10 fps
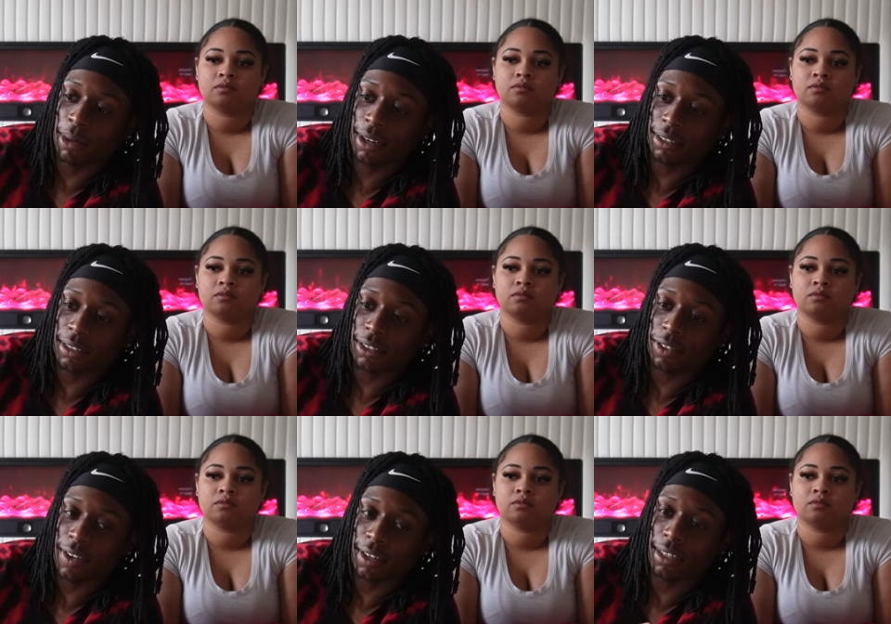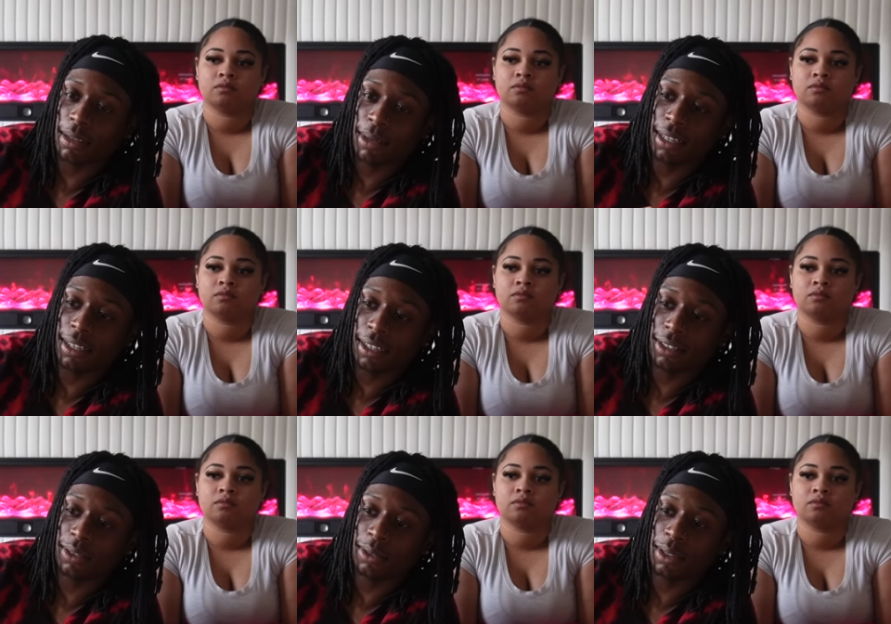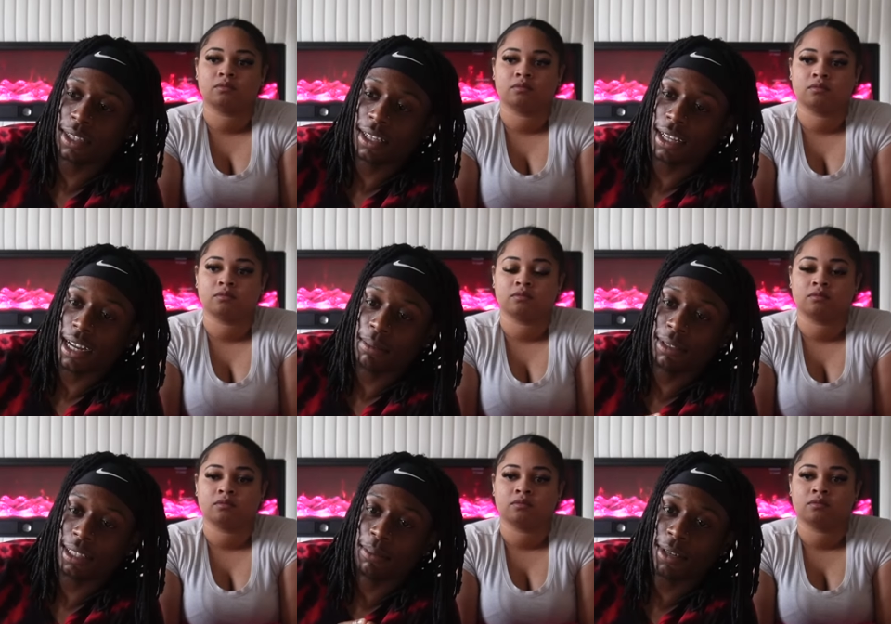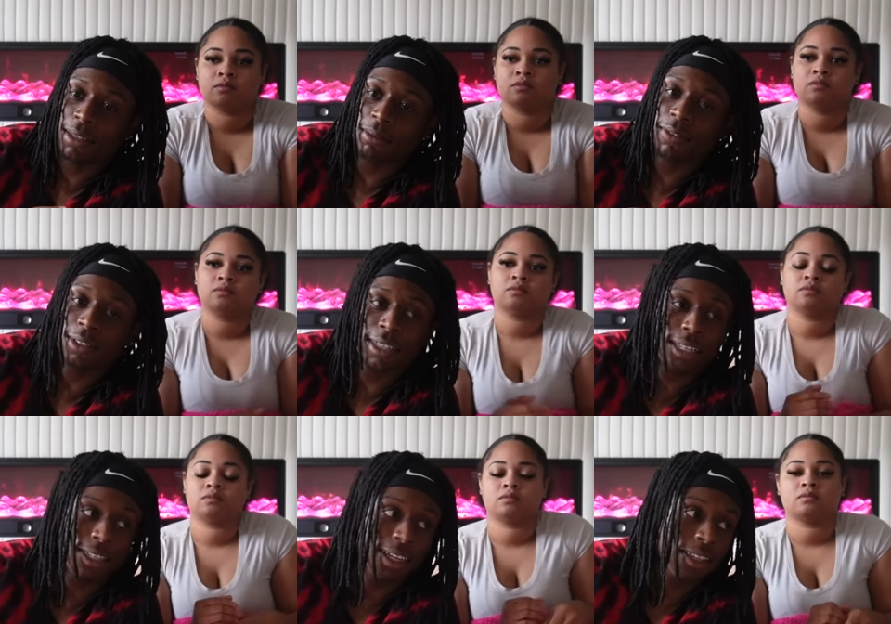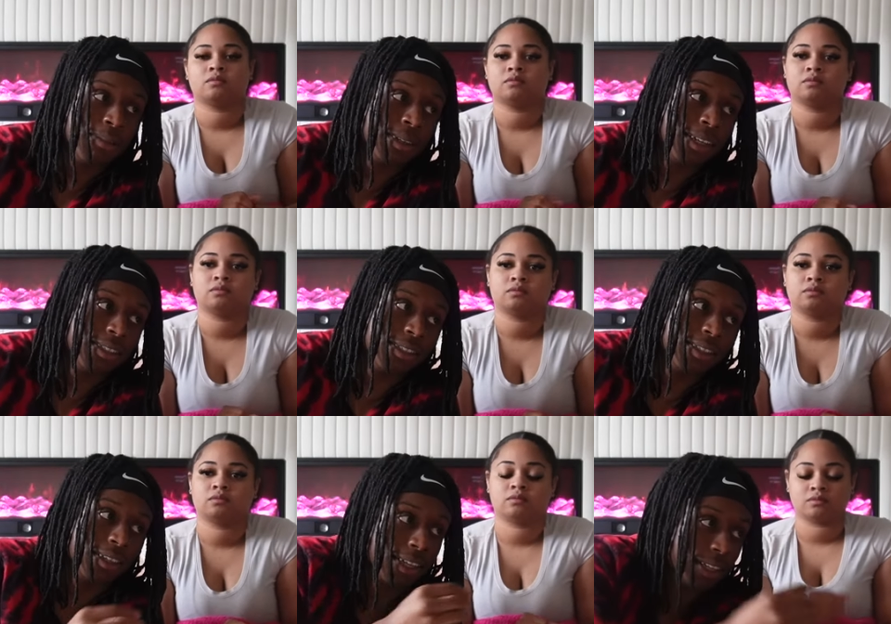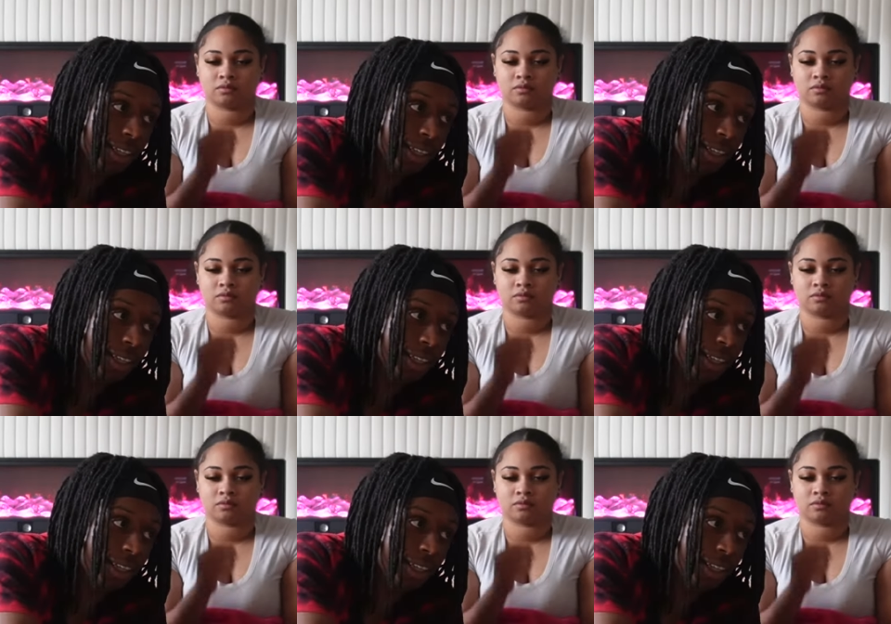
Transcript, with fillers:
Speaker 1: bonds get stronger day by day. So I'm gonna say probably when we first got together because it, it